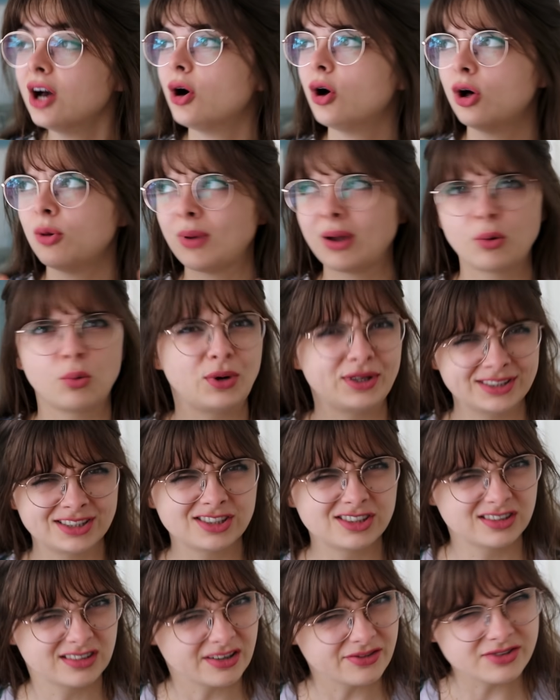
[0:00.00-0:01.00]
All my winter
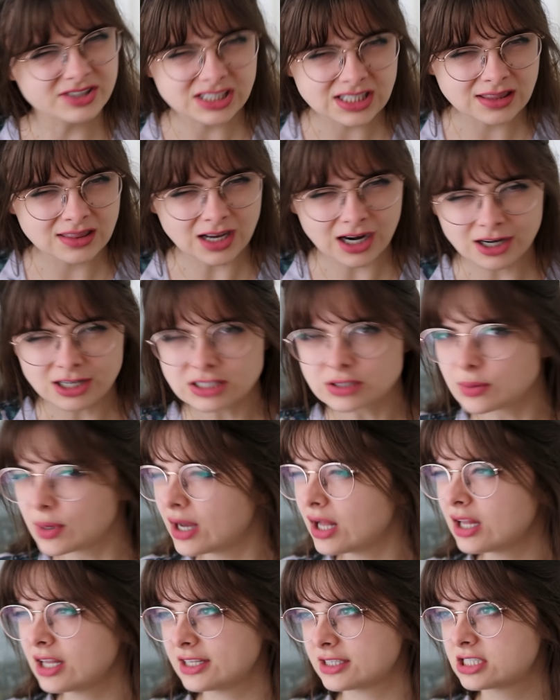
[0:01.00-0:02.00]
stuff is in there as
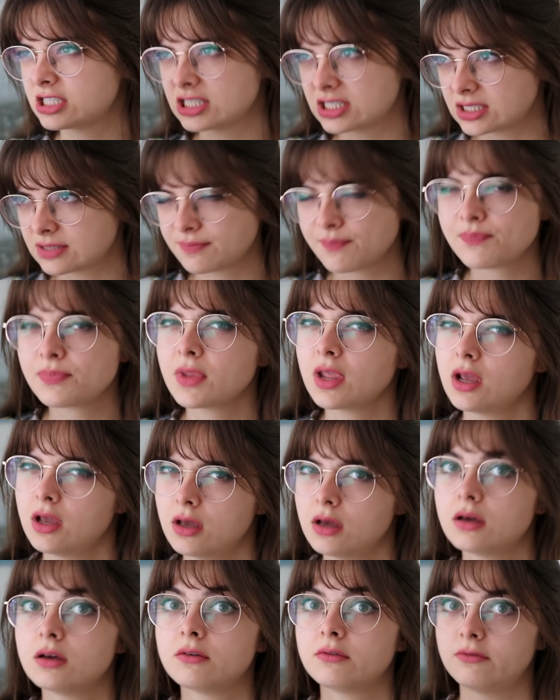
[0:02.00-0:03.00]
well. It's just
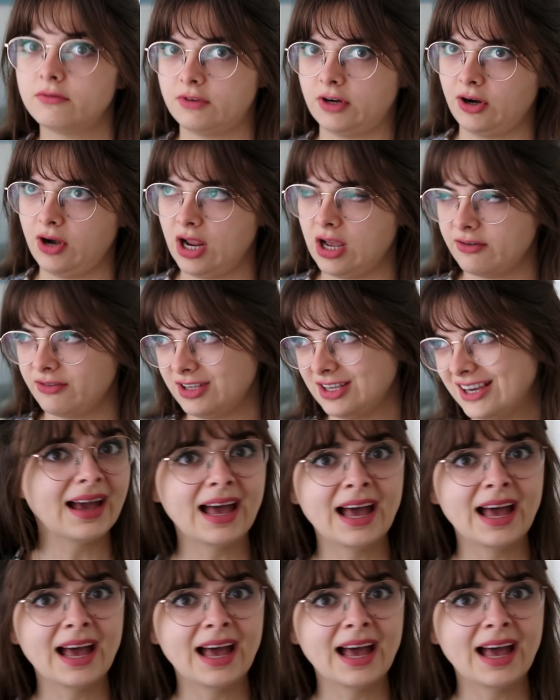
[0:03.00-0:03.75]
very heavy.